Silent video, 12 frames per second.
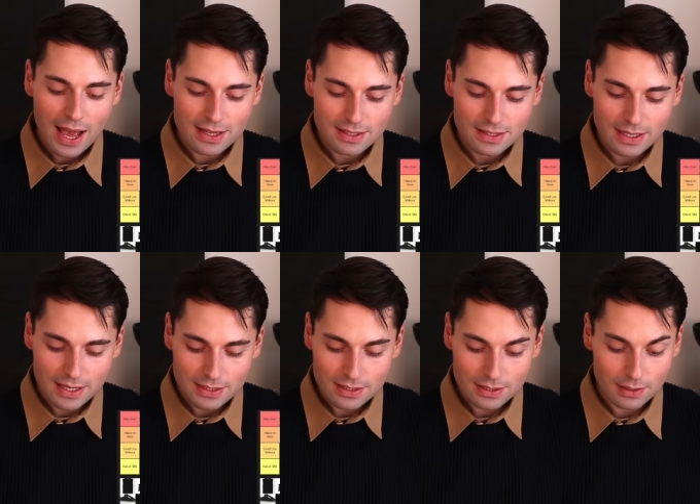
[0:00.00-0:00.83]
And
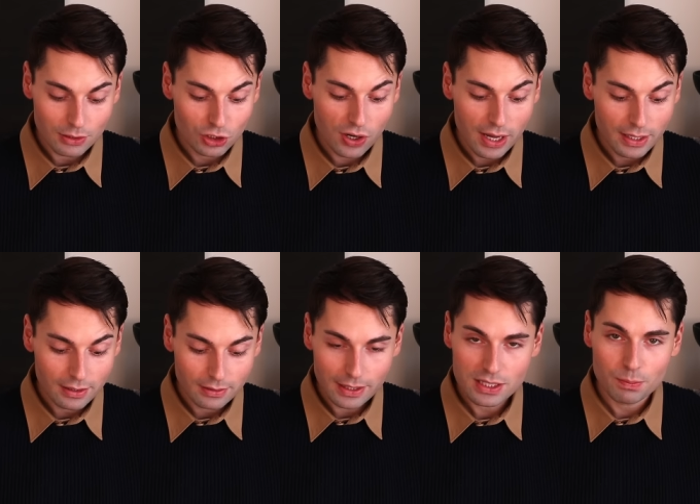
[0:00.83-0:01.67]
since trying
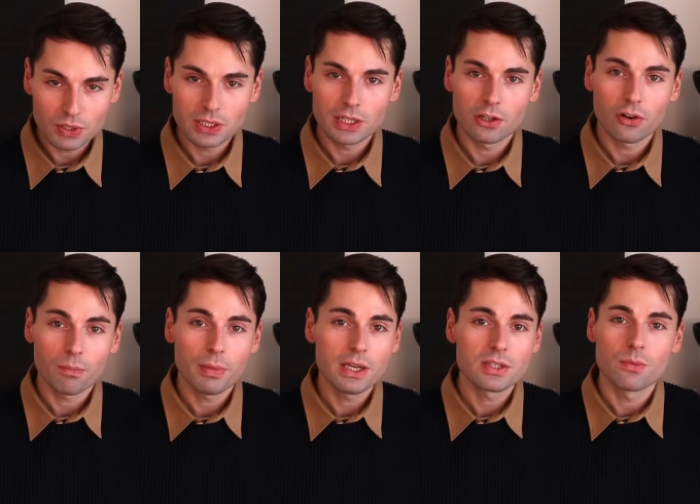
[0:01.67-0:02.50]
this particular
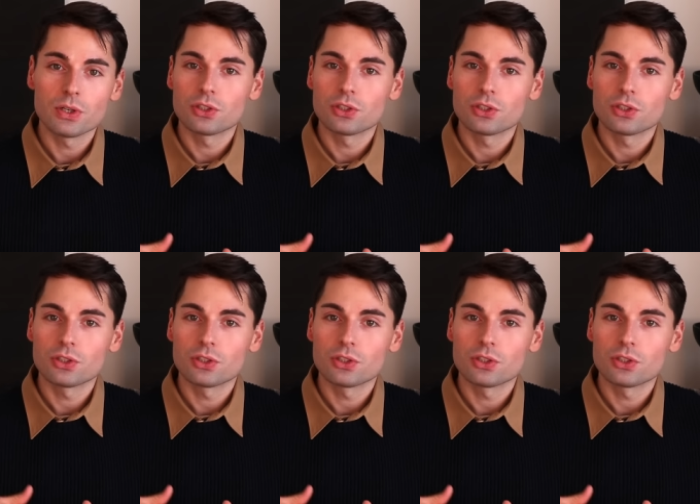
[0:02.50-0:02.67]
piece,